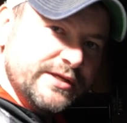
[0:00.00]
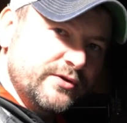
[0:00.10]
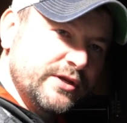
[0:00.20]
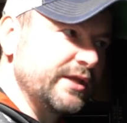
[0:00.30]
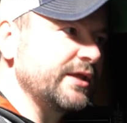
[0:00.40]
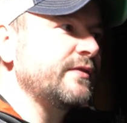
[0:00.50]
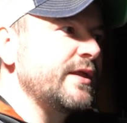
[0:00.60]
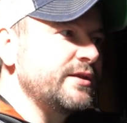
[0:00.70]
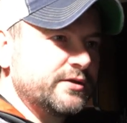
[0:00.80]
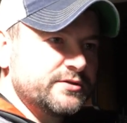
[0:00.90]
on here,
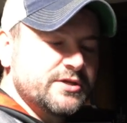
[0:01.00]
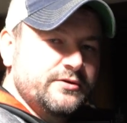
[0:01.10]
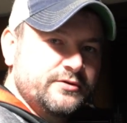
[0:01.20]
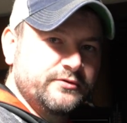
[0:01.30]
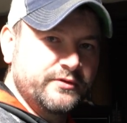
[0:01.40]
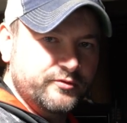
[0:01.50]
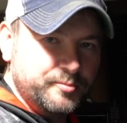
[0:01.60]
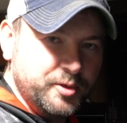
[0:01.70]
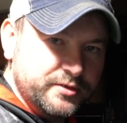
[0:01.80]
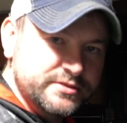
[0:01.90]
then you can turn on your other
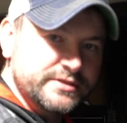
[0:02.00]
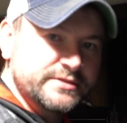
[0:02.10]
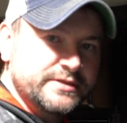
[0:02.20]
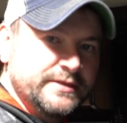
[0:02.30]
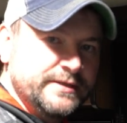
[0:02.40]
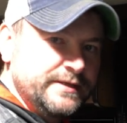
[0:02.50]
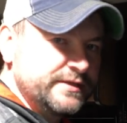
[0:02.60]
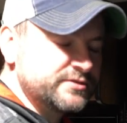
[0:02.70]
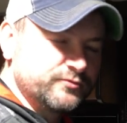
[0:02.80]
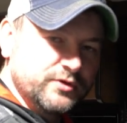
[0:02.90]
appliances.
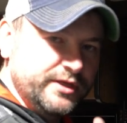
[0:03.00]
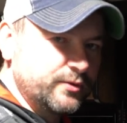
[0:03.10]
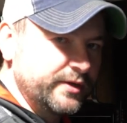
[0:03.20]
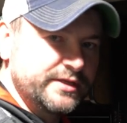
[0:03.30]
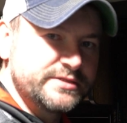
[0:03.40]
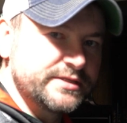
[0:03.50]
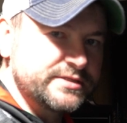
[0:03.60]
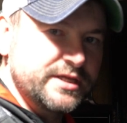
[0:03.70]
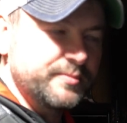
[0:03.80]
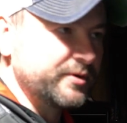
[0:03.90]
It's a really quick, easy
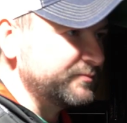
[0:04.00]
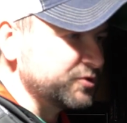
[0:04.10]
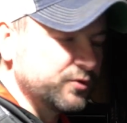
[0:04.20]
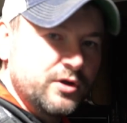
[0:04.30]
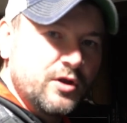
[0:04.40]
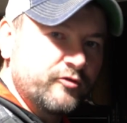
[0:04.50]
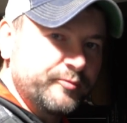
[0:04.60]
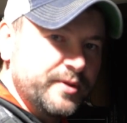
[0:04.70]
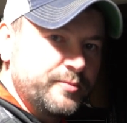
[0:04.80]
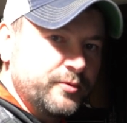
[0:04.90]
tip, and I'm sure a lot of
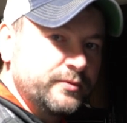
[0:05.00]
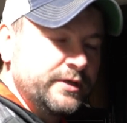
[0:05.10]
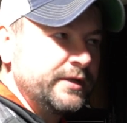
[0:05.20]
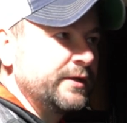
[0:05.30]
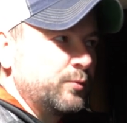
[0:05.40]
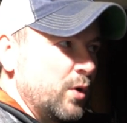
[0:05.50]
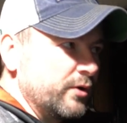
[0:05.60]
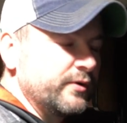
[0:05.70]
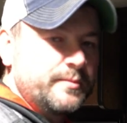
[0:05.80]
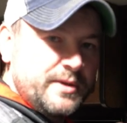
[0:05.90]
people
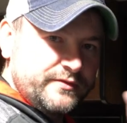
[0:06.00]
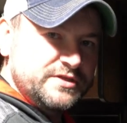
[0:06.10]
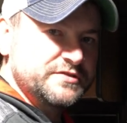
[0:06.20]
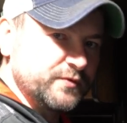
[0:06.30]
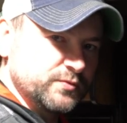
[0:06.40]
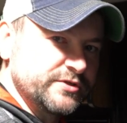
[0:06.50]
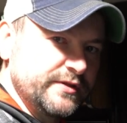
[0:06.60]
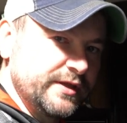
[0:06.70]
worry about these faults that they